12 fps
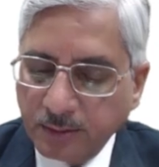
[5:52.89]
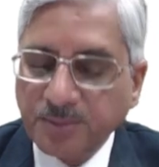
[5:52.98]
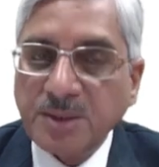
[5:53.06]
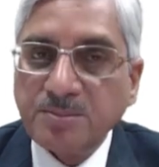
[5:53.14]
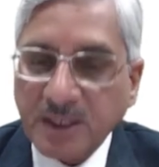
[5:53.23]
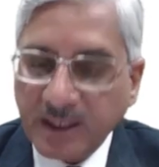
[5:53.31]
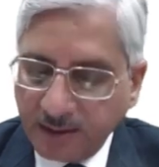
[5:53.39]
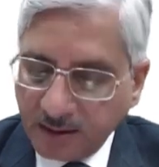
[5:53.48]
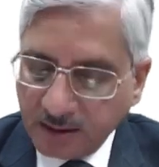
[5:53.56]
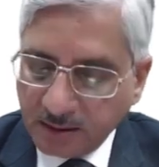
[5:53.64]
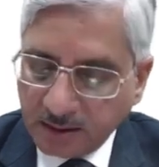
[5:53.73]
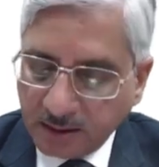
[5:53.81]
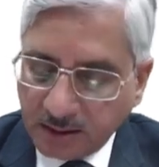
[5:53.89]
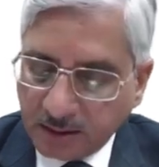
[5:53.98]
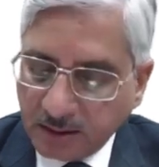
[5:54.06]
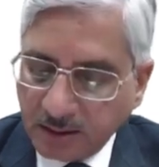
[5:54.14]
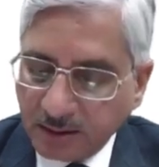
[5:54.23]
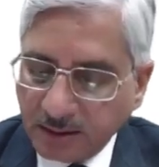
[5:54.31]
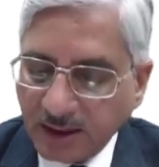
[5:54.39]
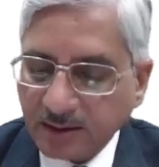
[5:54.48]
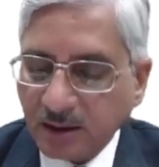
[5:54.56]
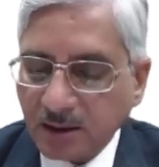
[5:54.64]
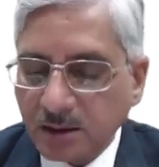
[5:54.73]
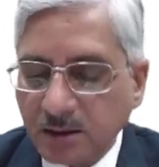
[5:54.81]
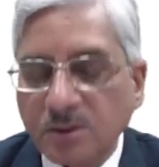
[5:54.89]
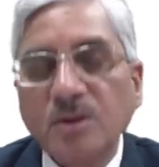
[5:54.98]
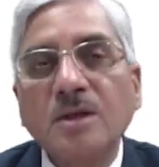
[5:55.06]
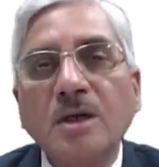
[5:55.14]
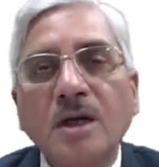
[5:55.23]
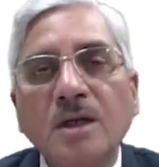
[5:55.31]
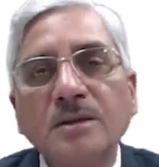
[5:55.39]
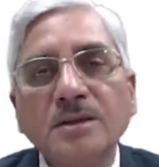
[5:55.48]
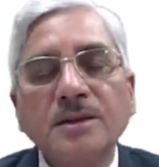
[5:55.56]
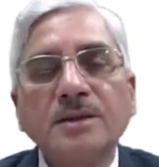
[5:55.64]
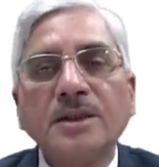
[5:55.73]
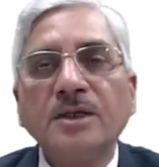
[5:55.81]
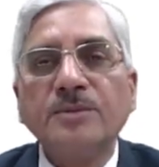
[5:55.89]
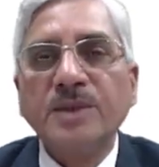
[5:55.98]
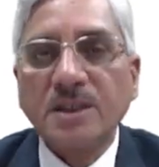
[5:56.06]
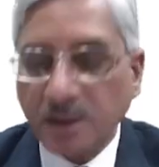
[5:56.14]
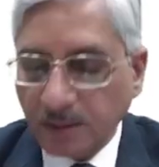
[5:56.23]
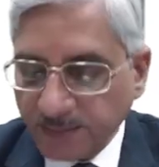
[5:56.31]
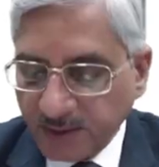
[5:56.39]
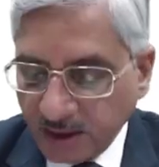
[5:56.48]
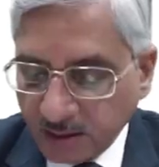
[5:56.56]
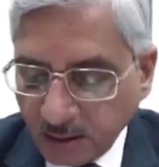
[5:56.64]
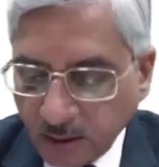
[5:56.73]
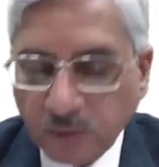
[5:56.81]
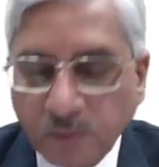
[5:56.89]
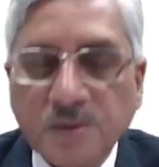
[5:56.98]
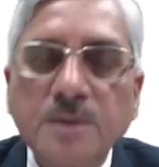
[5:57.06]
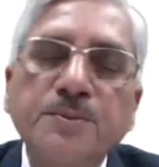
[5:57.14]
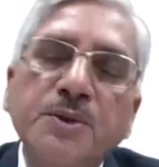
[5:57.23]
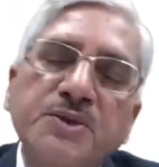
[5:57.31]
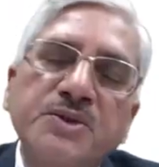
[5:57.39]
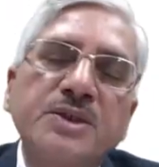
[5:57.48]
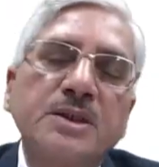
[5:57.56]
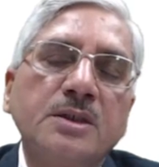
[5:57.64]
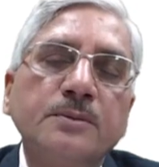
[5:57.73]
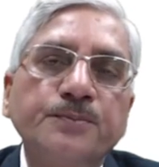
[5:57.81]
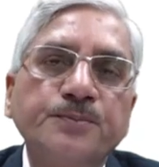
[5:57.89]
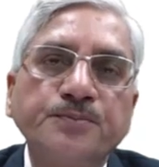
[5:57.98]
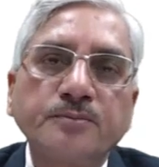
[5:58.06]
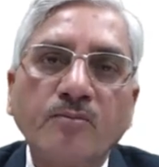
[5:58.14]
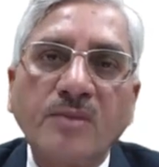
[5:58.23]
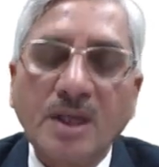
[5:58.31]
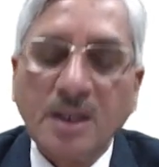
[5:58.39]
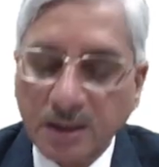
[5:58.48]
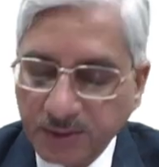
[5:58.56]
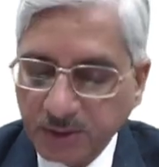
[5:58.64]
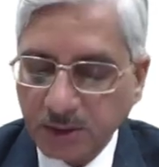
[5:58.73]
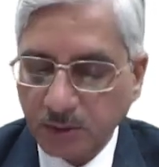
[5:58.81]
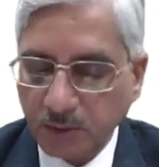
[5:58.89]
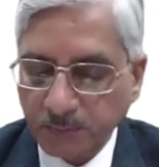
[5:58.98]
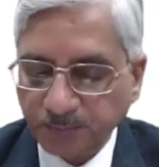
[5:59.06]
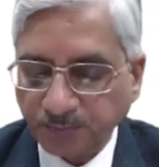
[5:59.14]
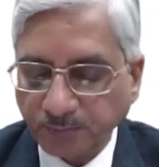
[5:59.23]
be met is this, that the control rod can be kept at the equilibrium position H0